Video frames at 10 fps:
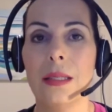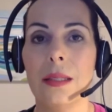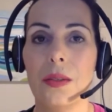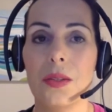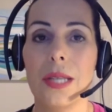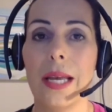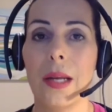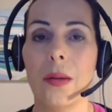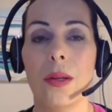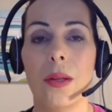It'll say,
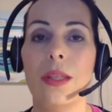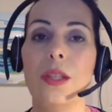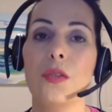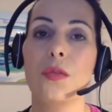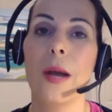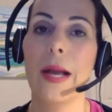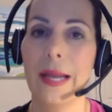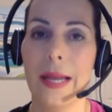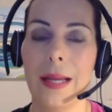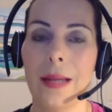this Friday.